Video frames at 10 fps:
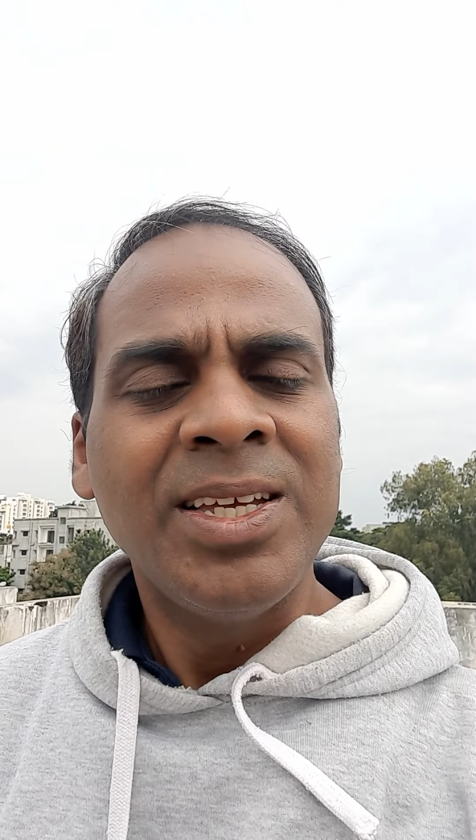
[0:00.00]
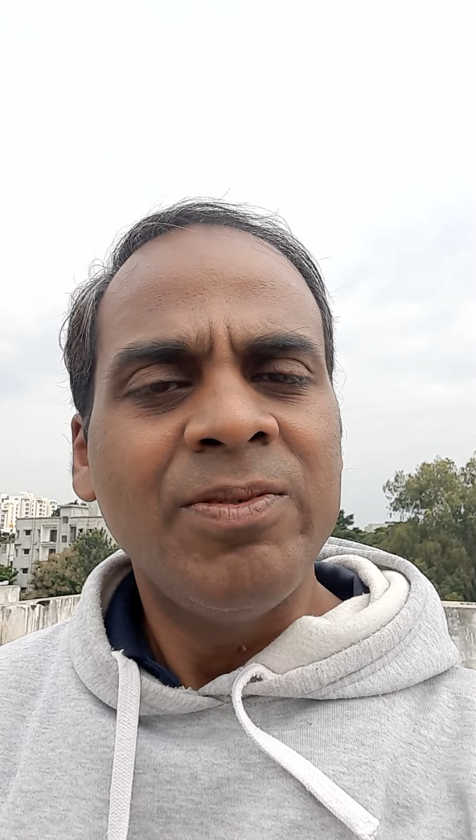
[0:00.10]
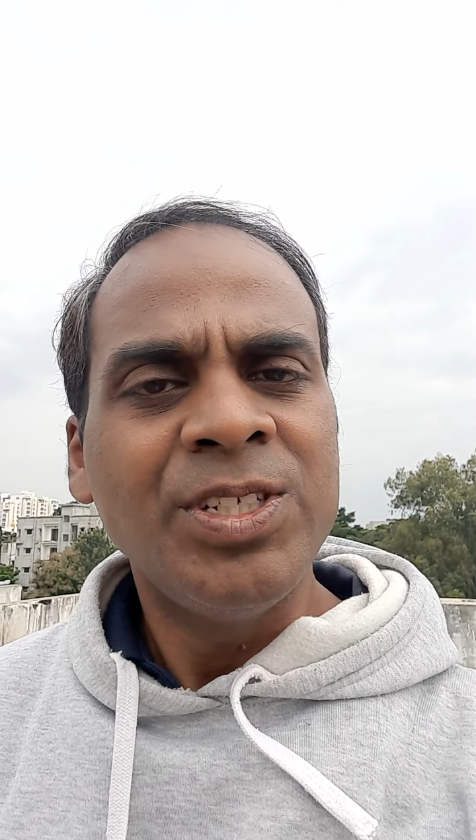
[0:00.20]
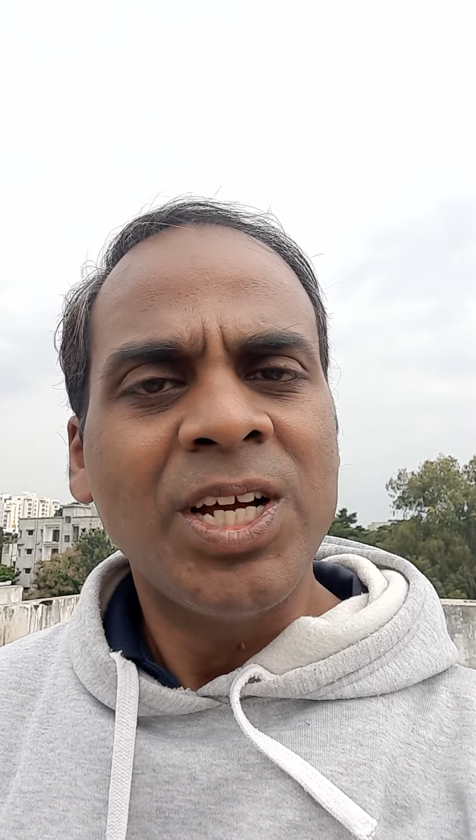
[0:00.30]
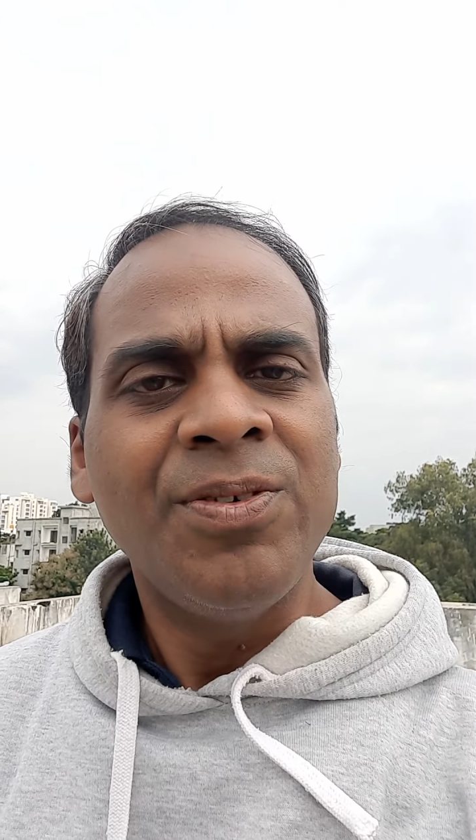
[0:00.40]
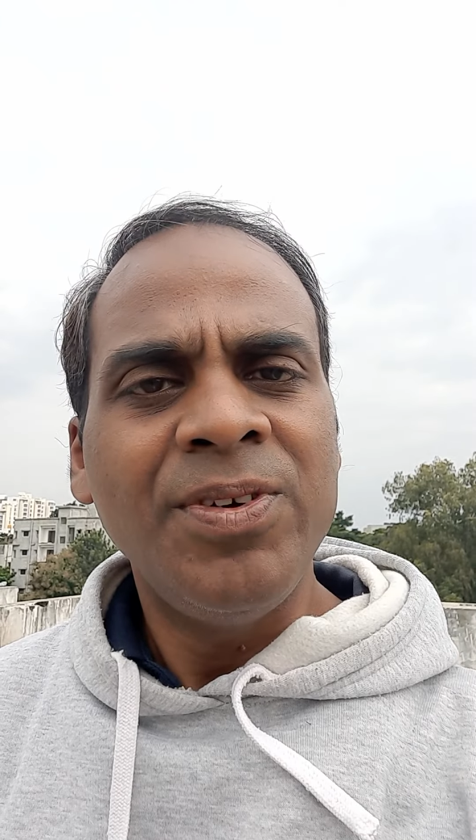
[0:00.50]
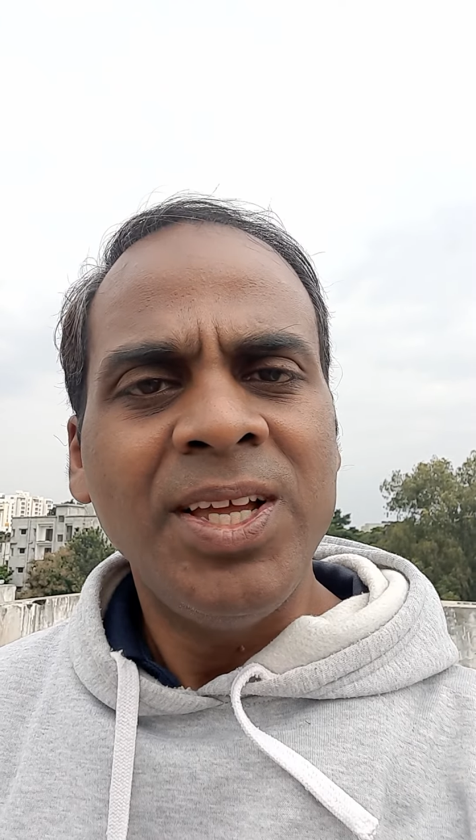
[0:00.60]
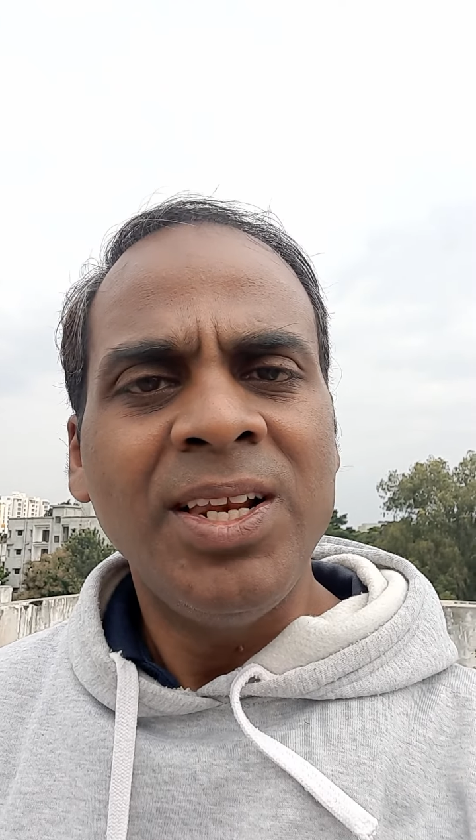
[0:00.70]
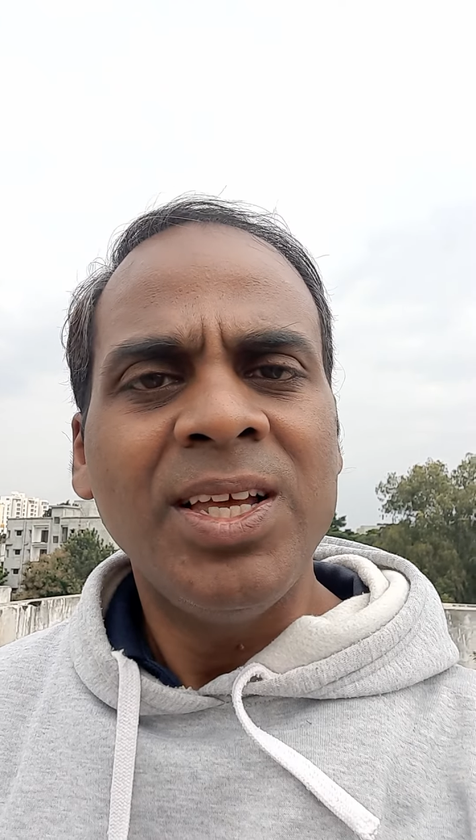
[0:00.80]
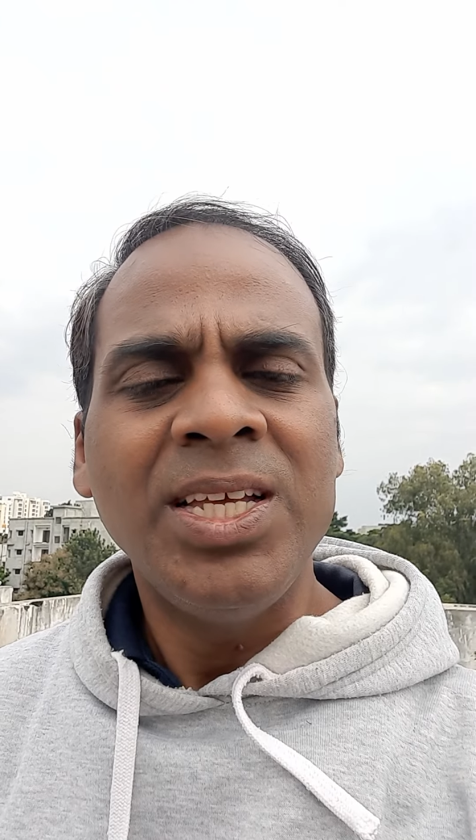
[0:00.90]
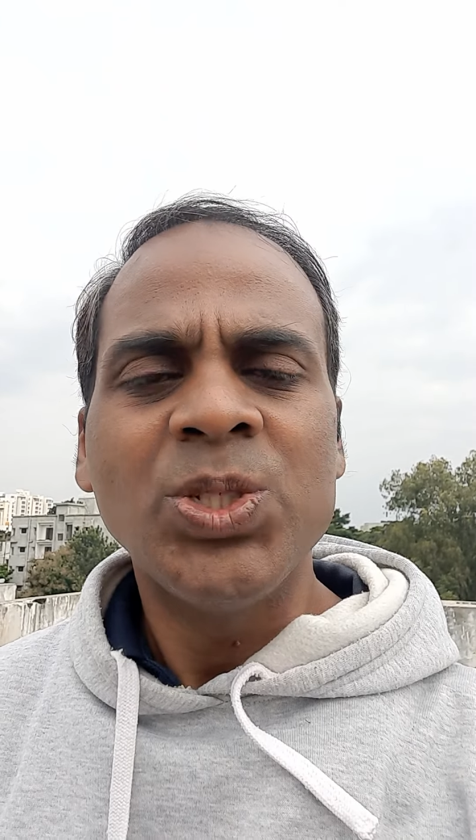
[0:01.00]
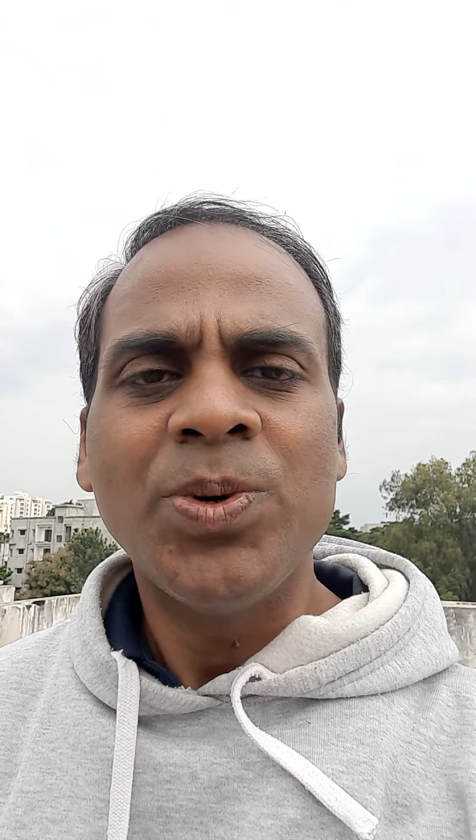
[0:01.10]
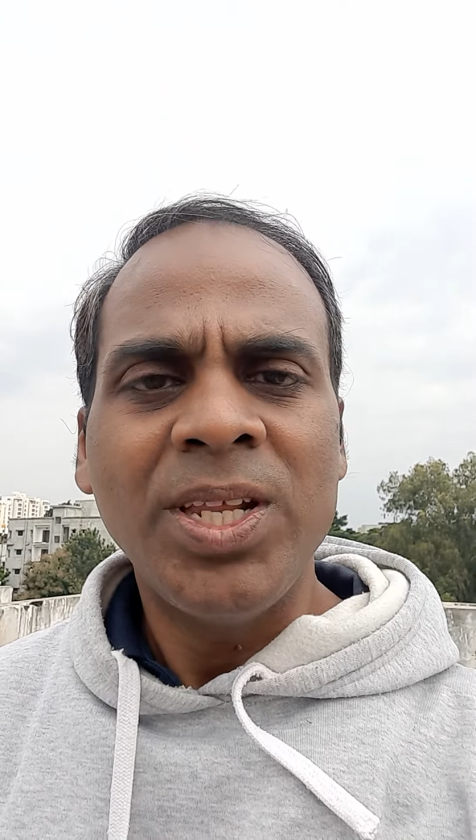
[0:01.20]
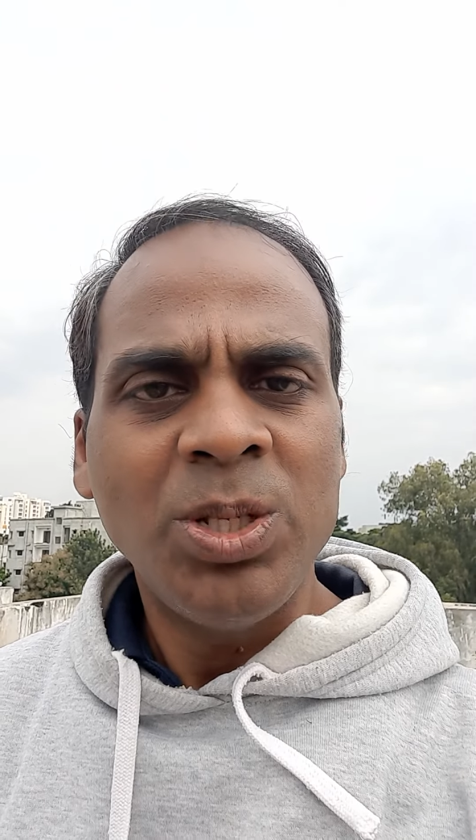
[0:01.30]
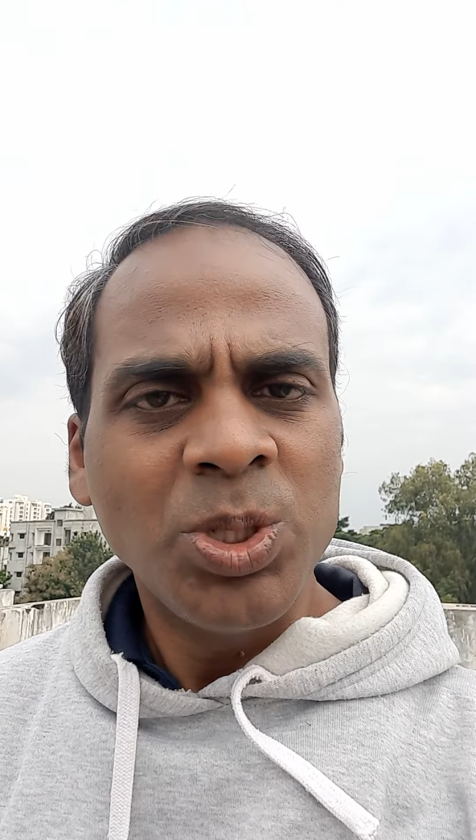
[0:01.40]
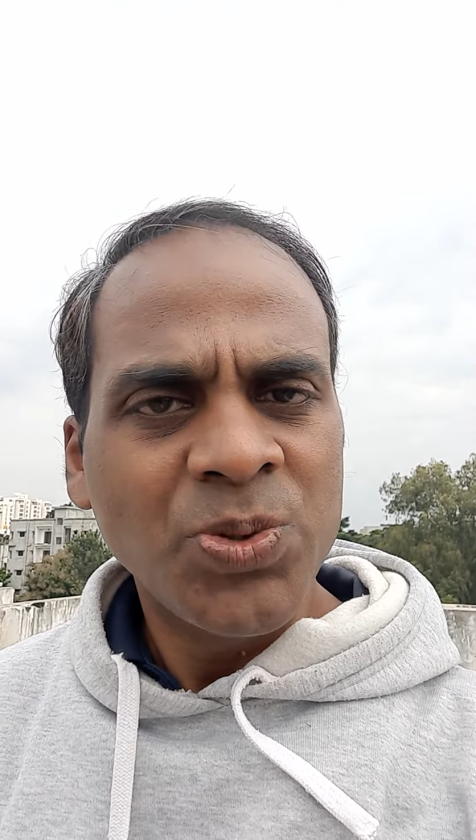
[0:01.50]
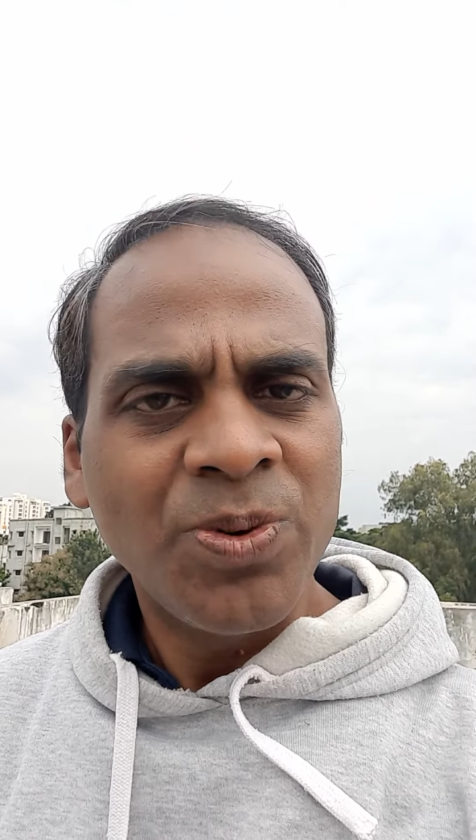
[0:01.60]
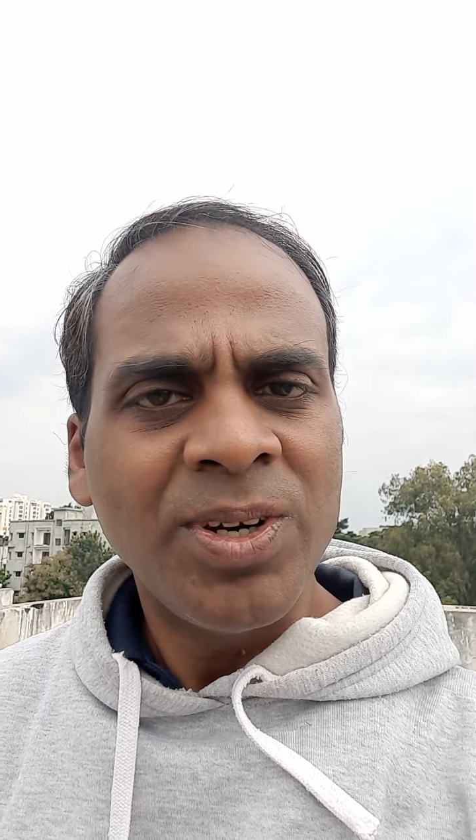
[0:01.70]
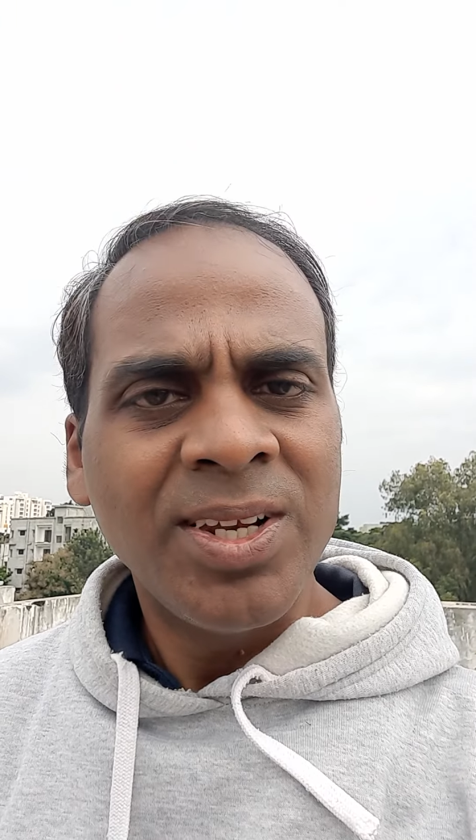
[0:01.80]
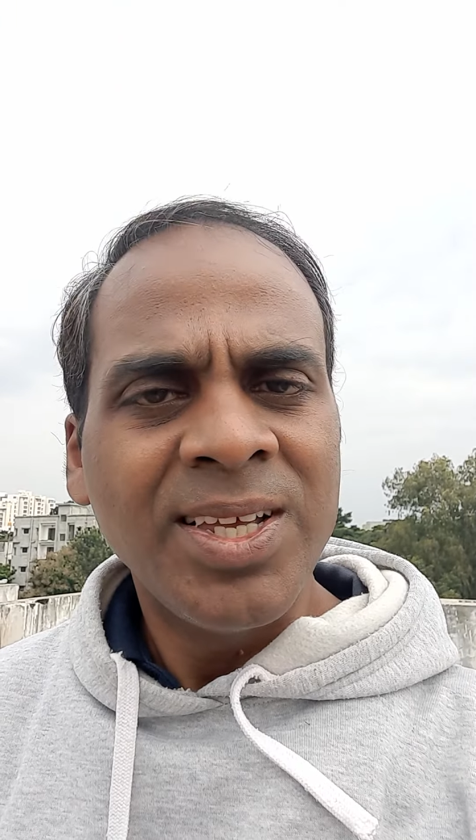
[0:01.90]
which I feel is very
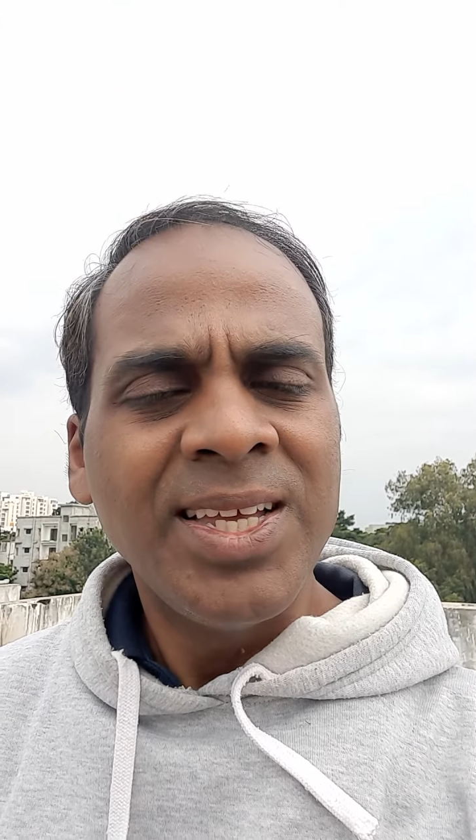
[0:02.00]
useful,